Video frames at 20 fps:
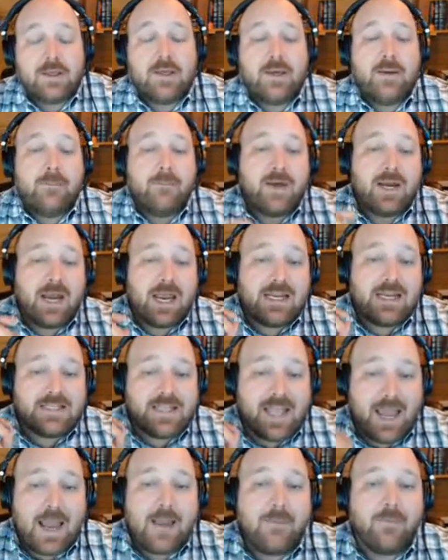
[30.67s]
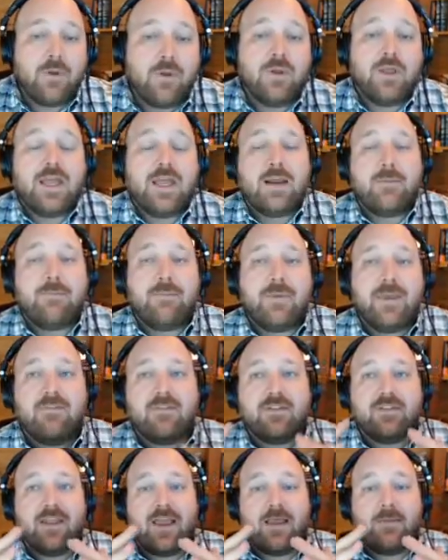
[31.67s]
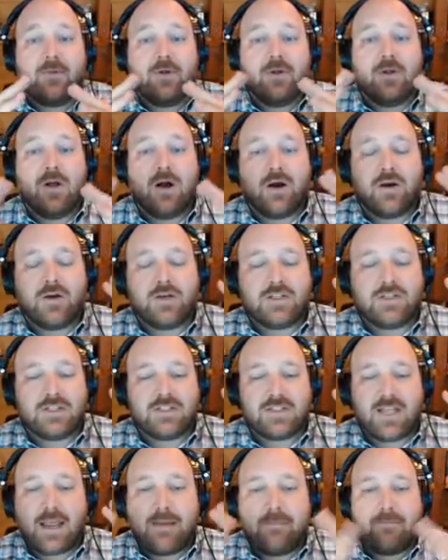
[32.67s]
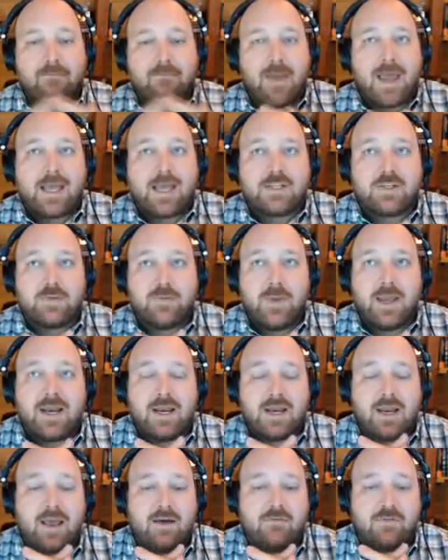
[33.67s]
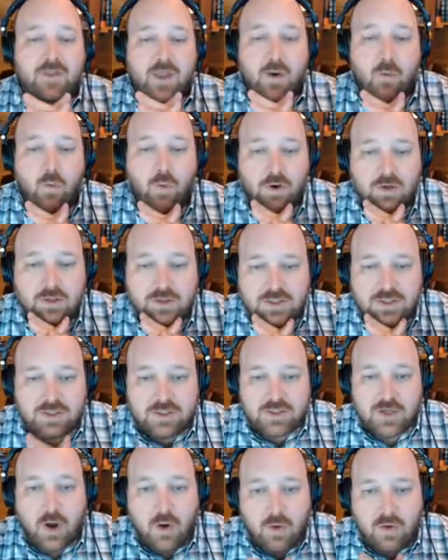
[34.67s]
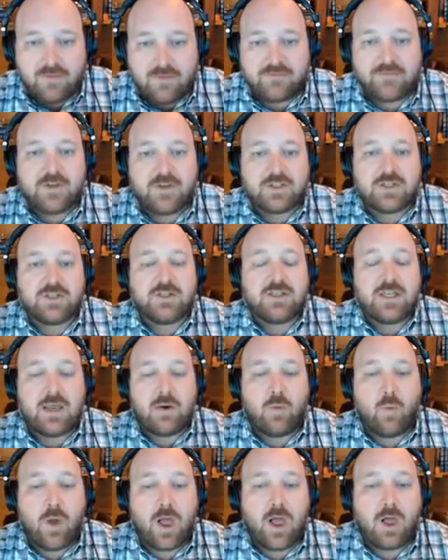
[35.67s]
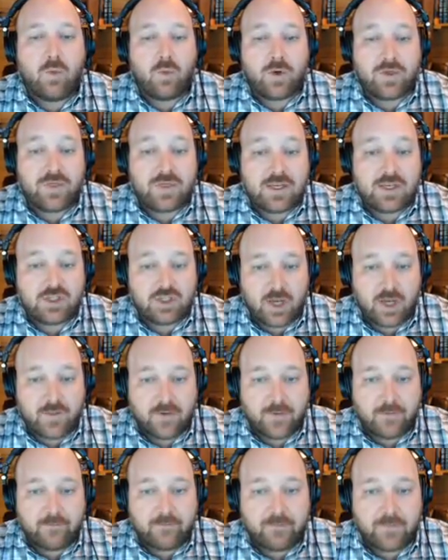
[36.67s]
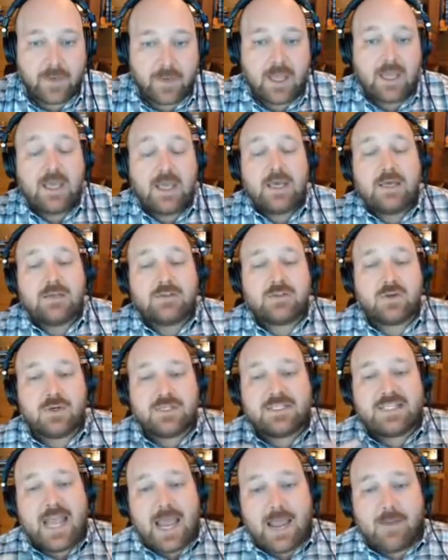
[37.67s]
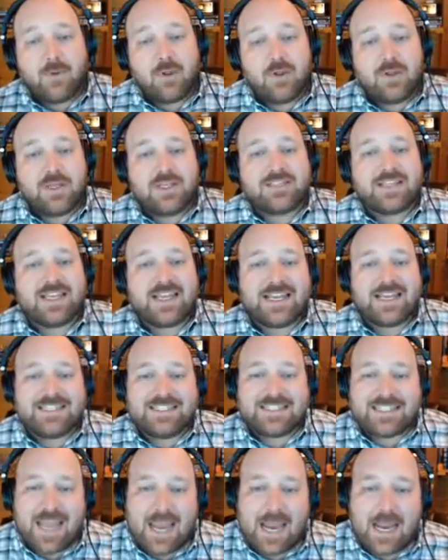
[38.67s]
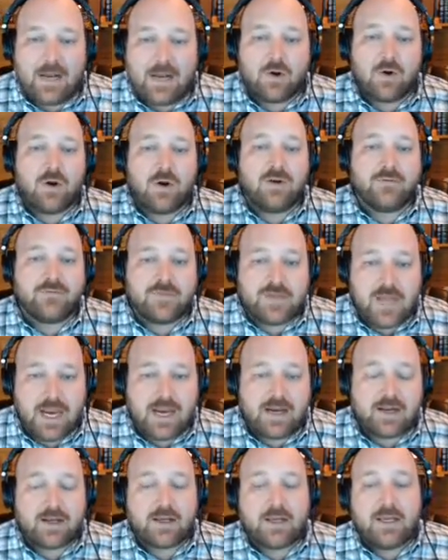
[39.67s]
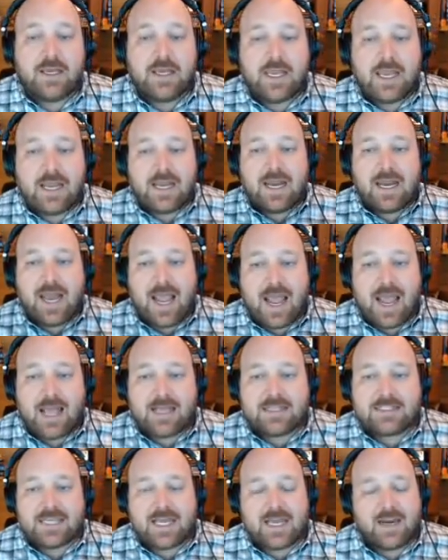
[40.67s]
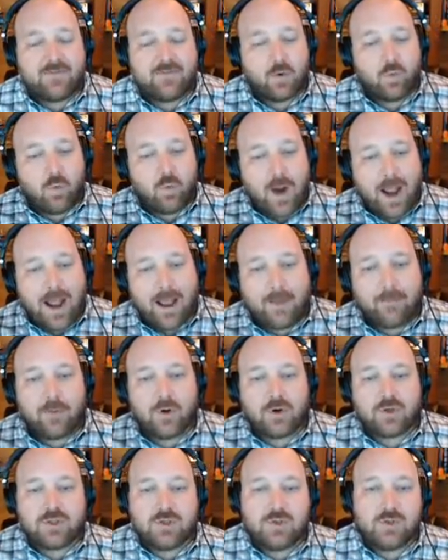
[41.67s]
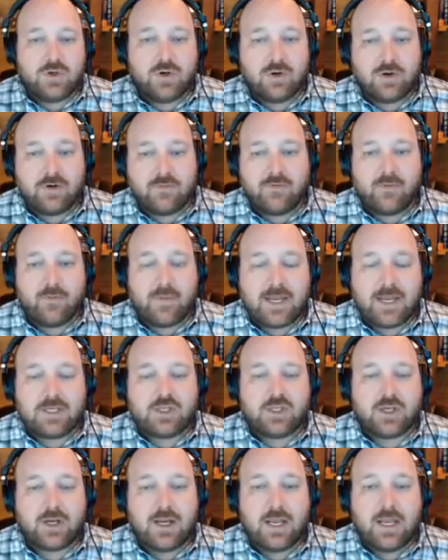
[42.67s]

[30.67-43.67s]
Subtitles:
But a table and a pivot table are just a match made in heaven. They work so efficiently and well with each other. So a table is a container of data, and it adds kind of a wrapper to your information.